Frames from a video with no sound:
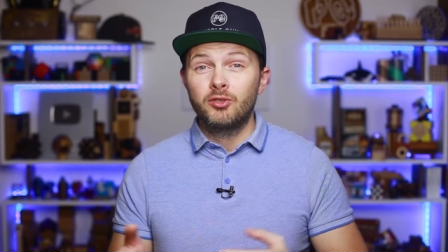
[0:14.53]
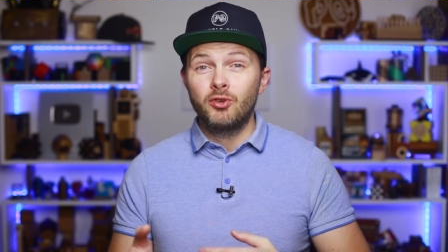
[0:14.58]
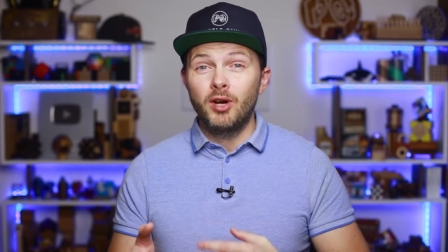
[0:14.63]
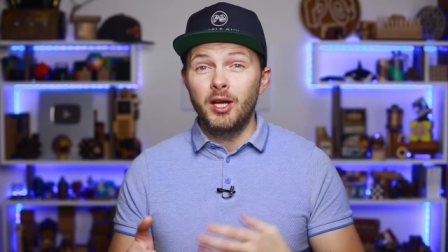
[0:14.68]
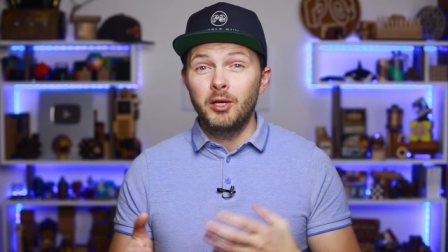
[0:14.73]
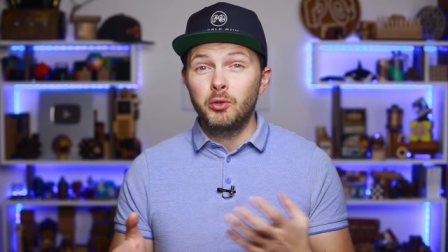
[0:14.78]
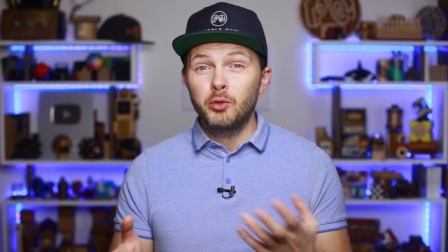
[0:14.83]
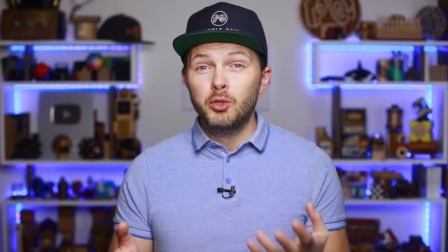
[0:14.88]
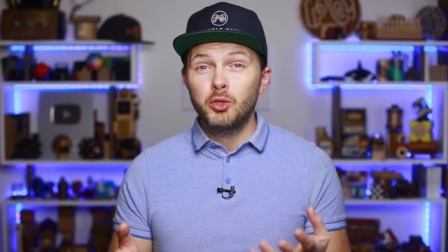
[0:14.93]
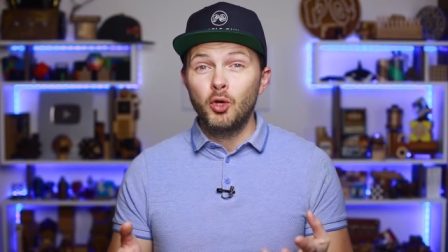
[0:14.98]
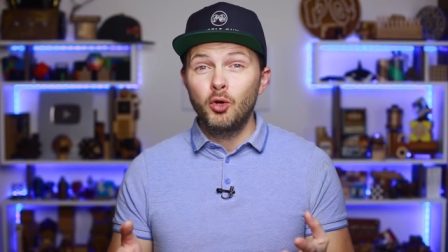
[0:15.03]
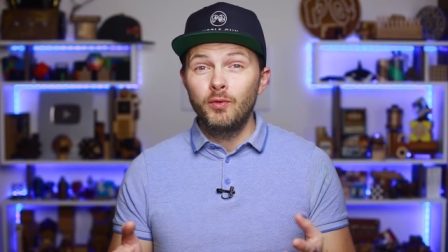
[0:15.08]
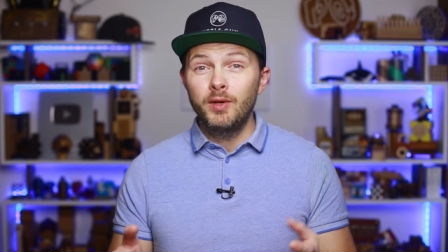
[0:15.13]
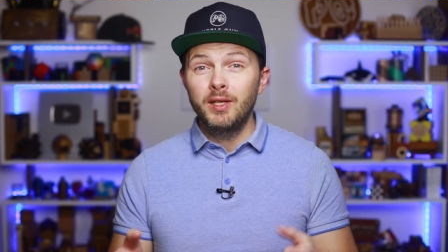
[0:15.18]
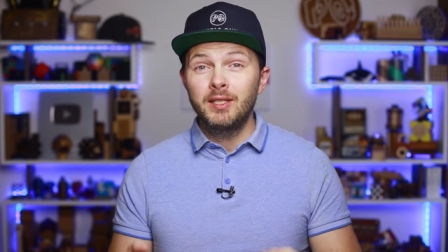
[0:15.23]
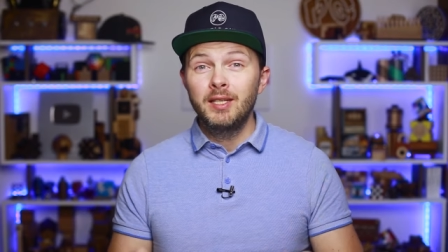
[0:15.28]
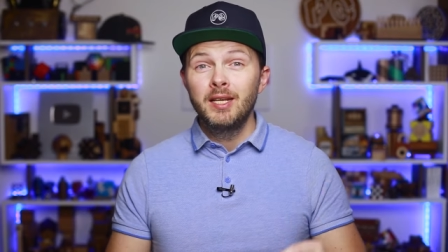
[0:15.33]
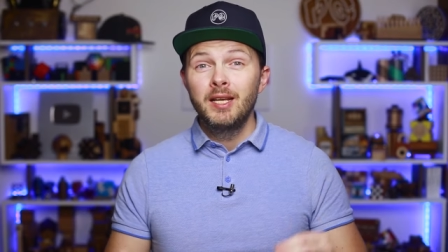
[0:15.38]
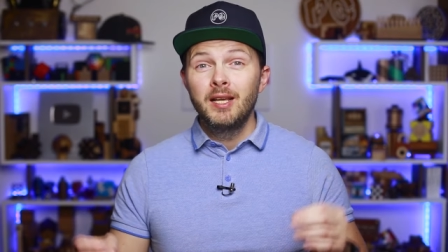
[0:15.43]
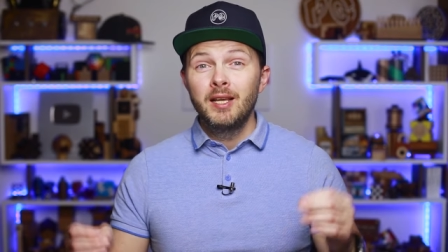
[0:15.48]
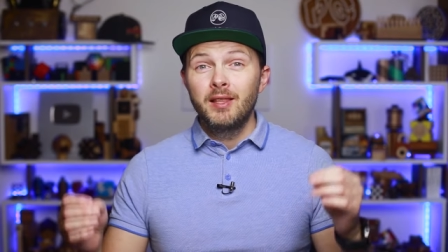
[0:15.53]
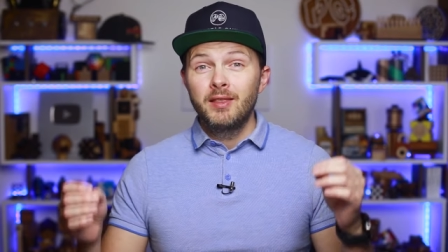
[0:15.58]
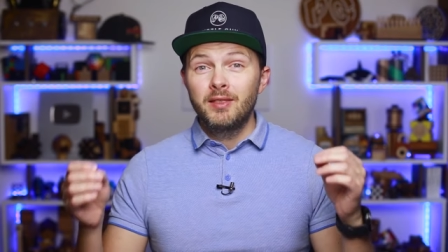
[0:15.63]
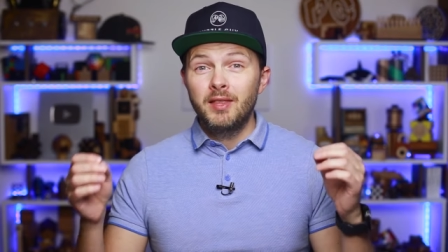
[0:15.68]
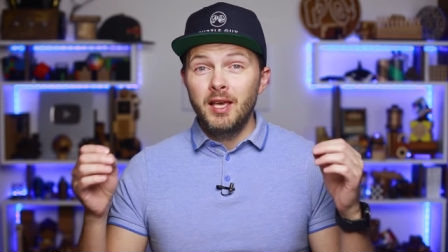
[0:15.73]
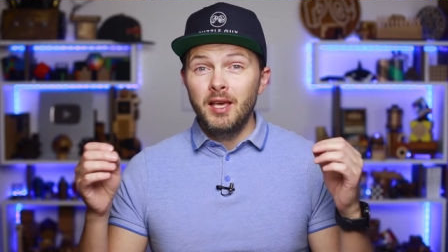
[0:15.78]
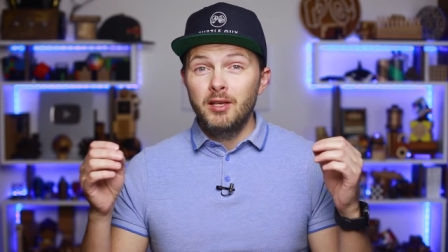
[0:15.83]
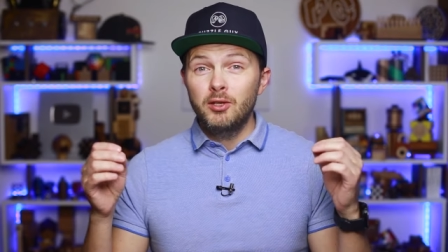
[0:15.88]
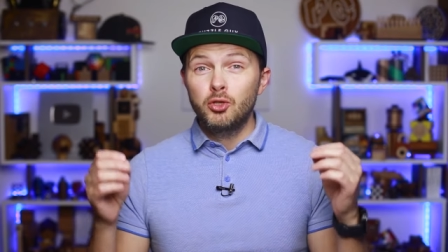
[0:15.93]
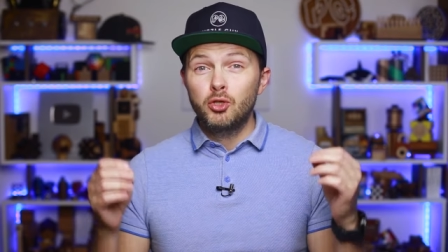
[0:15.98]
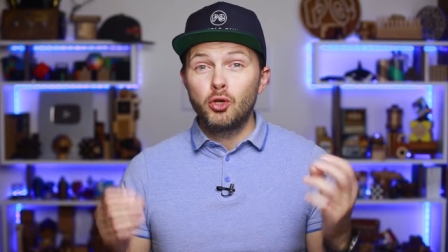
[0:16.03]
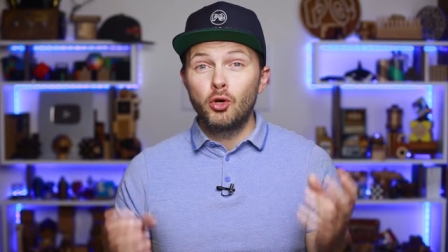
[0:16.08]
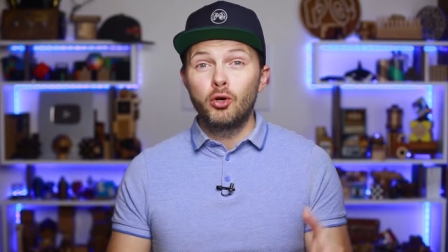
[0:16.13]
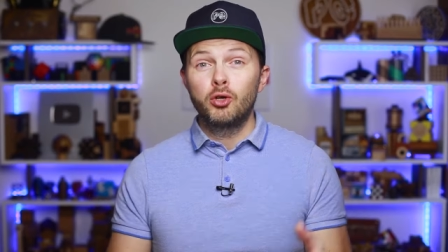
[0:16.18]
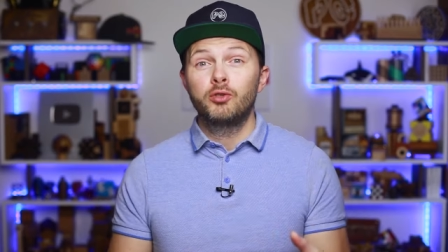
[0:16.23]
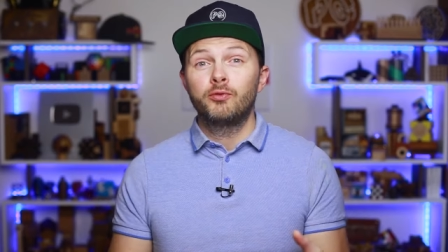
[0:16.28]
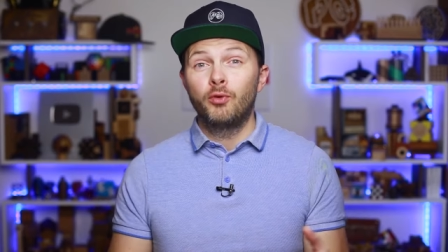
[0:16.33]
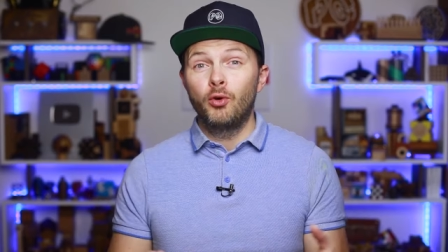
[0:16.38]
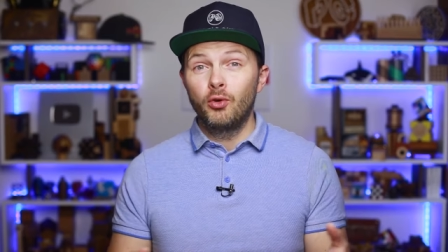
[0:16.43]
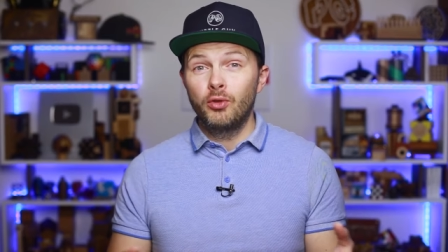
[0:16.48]
trying to solve it, they
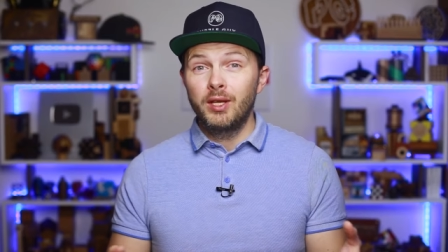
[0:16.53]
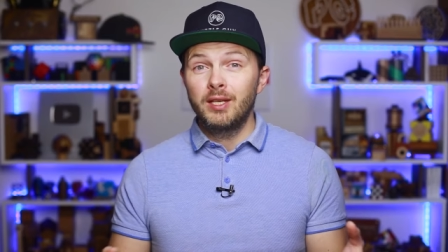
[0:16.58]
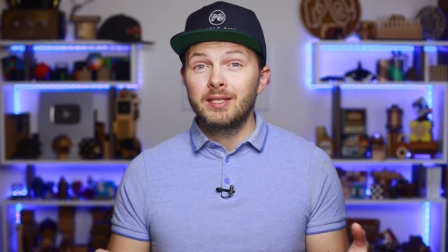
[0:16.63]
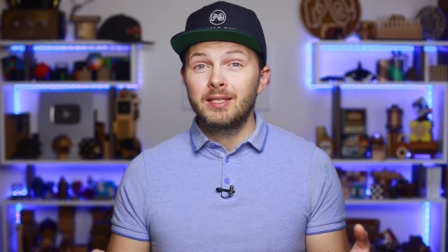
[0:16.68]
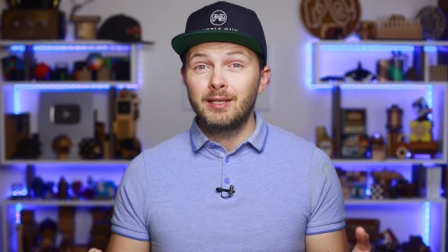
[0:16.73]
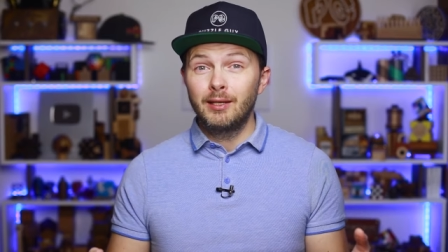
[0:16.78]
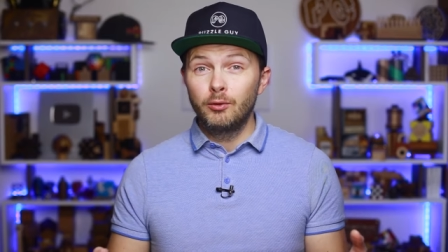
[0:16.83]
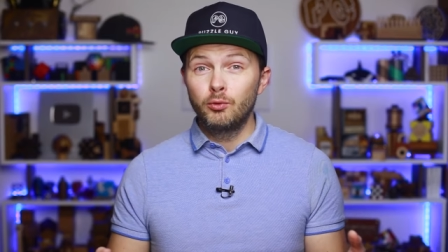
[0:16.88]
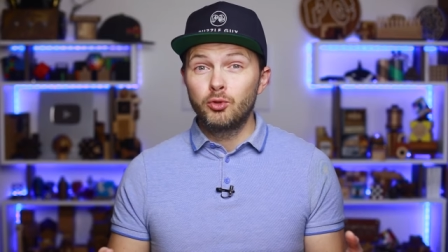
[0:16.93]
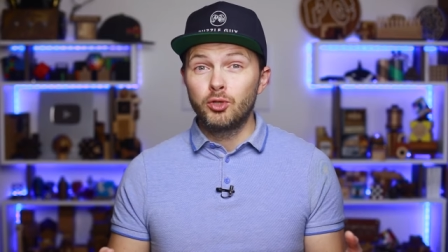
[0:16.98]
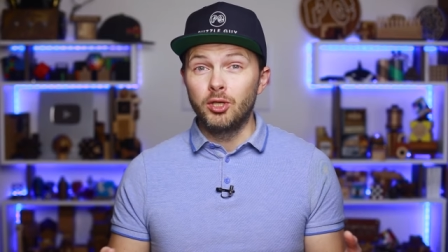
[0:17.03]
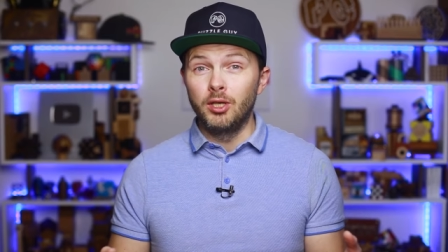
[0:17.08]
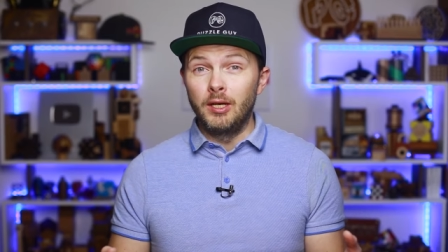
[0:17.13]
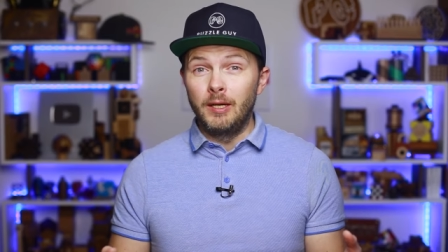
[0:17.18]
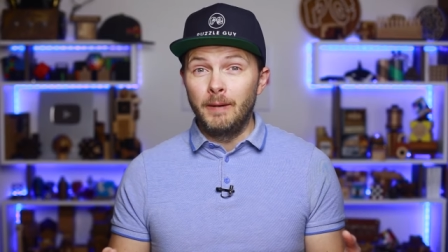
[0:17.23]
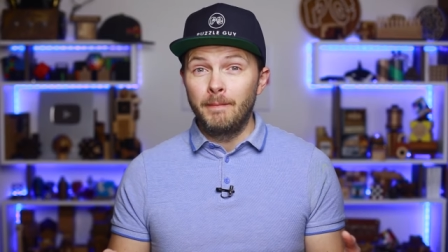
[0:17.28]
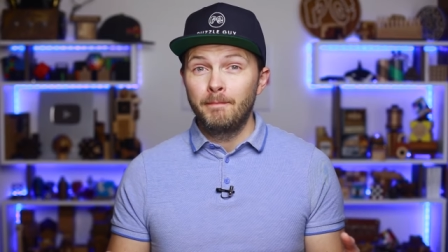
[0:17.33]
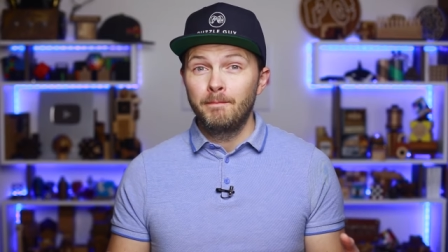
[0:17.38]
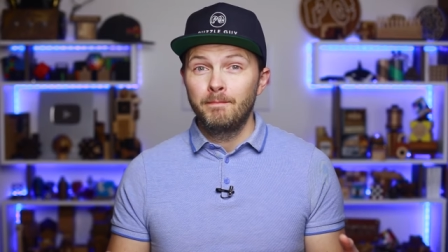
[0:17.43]
search for the solution.